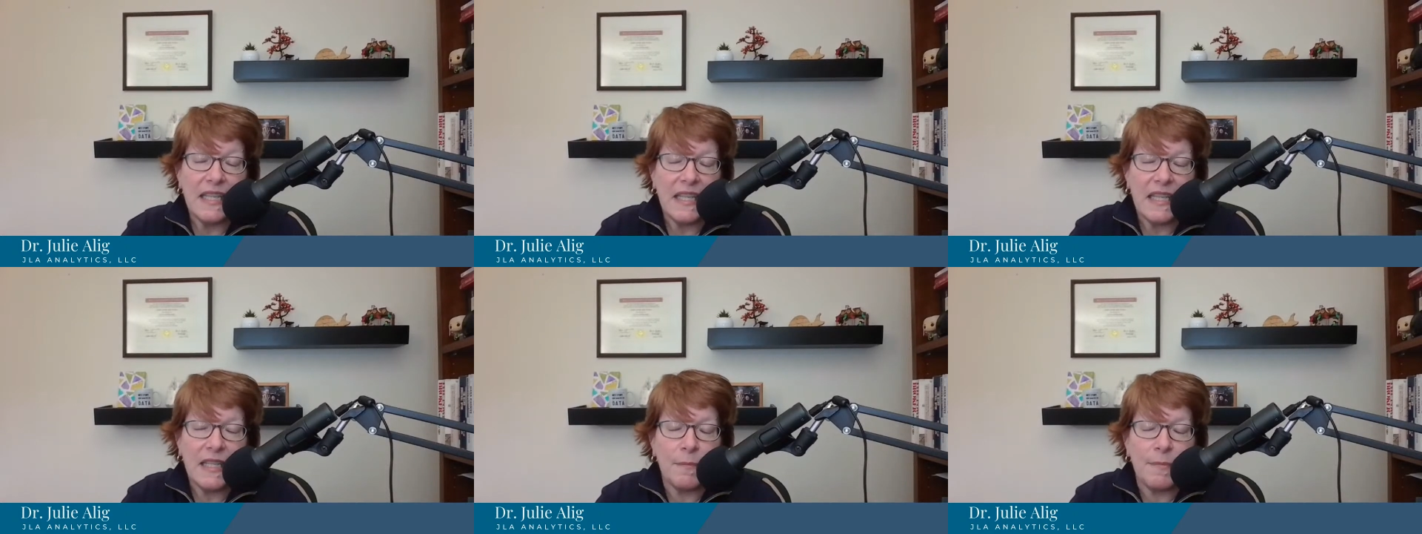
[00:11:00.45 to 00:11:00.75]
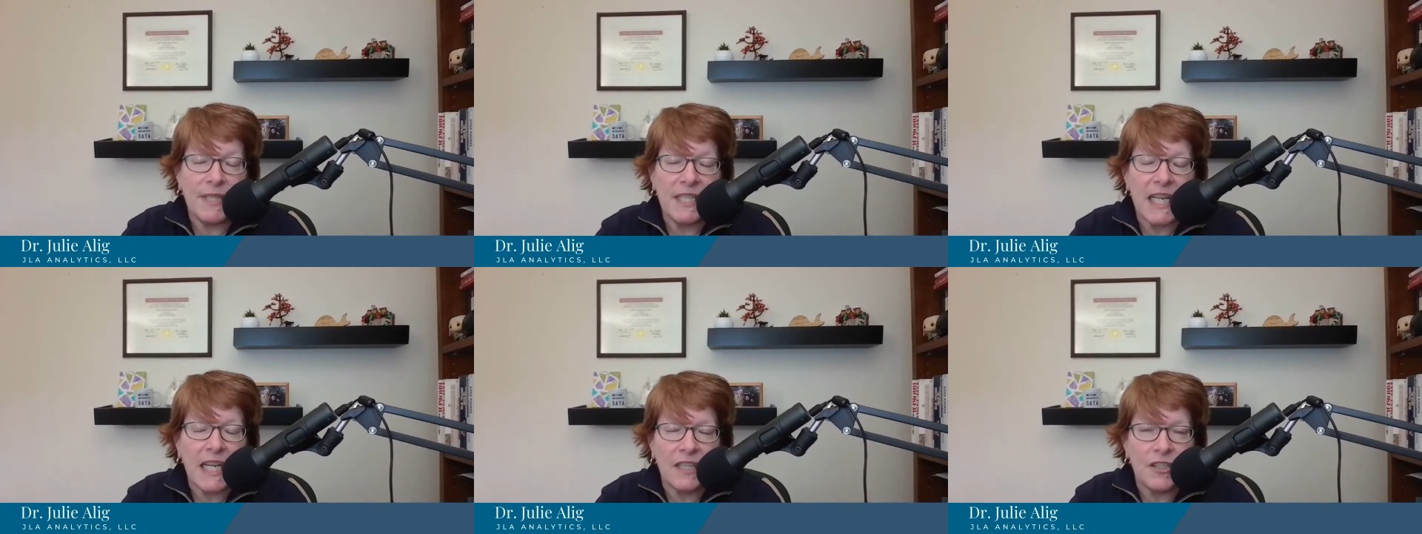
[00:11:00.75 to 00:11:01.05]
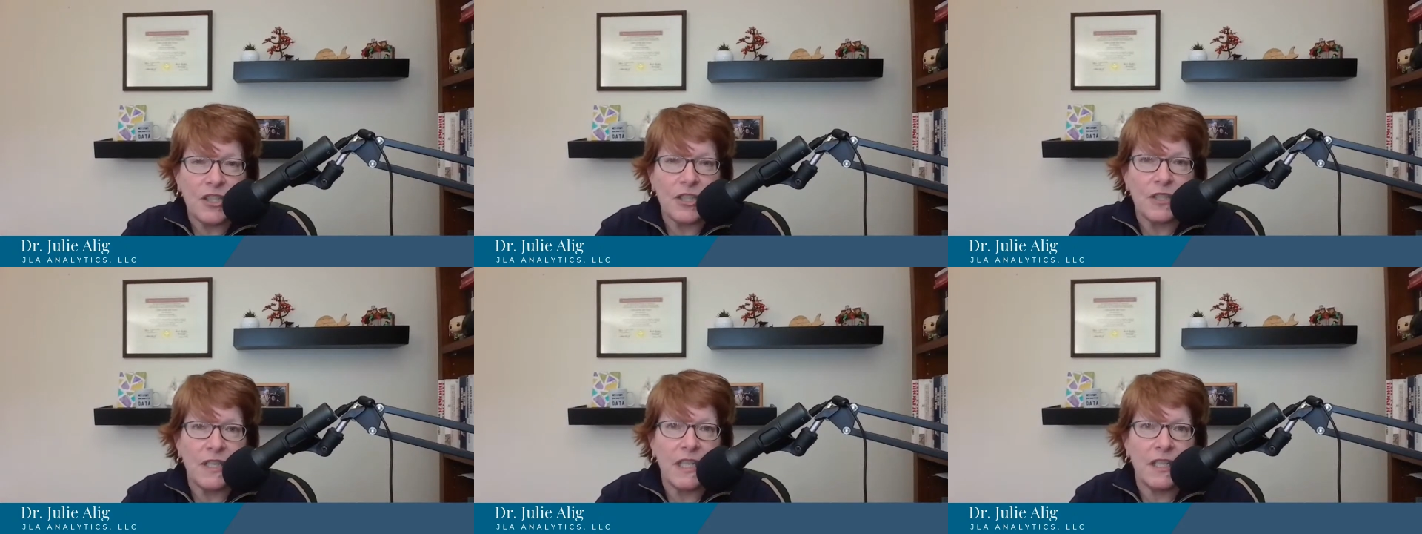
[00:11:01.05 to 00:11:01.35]
The
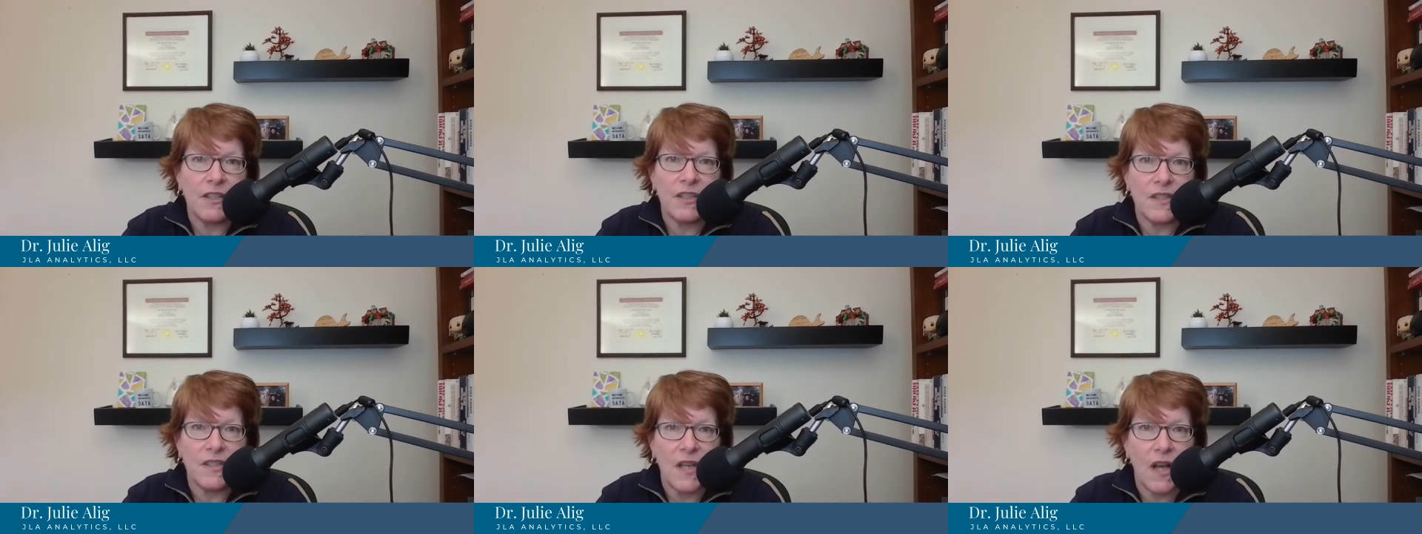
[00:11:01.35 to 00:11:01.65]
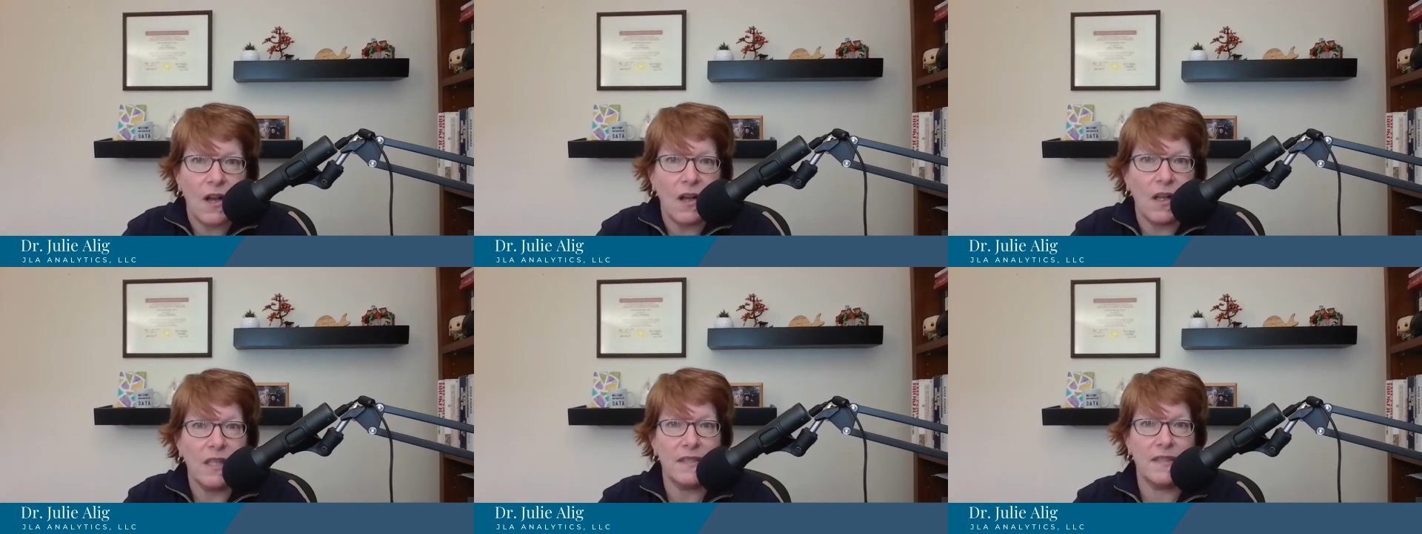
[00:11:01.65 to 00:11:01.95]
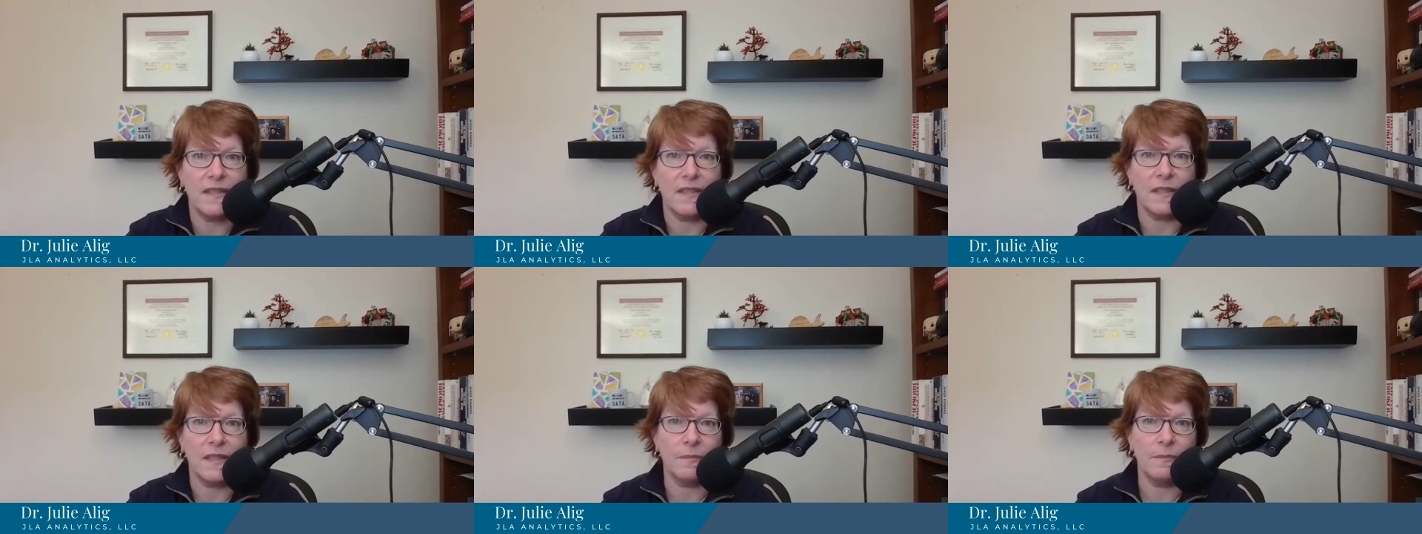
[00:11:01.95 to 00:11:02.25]
potential here is
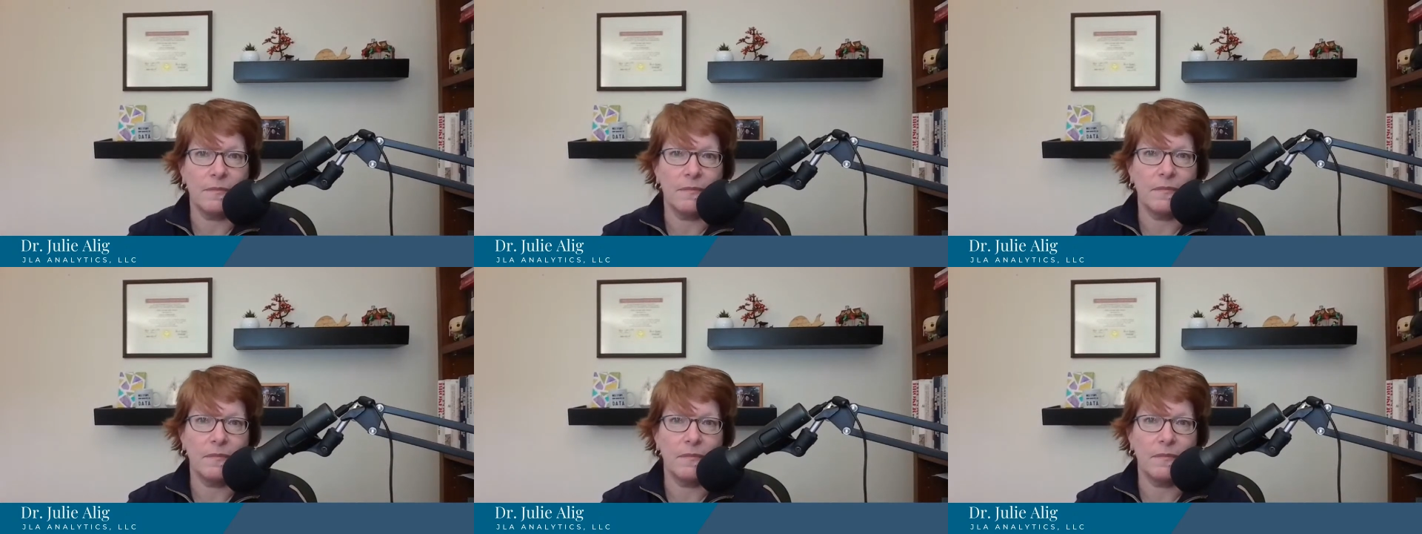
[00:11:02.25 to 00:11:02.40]
awesome.